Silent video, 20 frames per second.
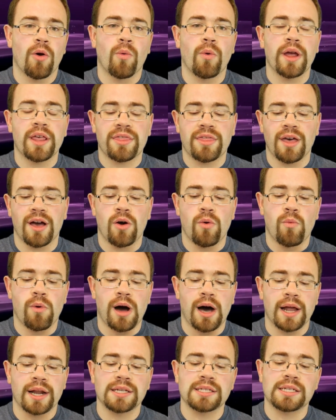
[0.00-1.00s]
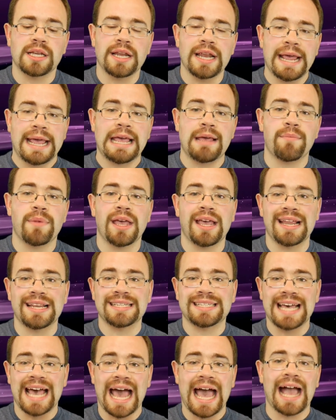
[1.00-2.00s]
with Iwata's name
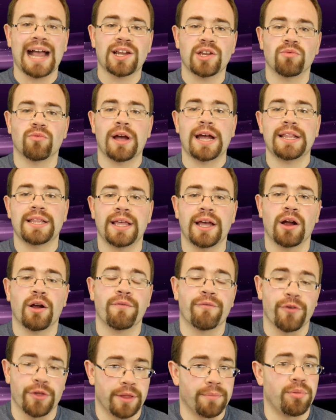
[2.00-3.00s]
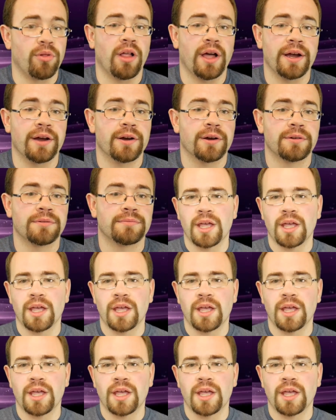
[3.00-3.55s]
intact right there for the player.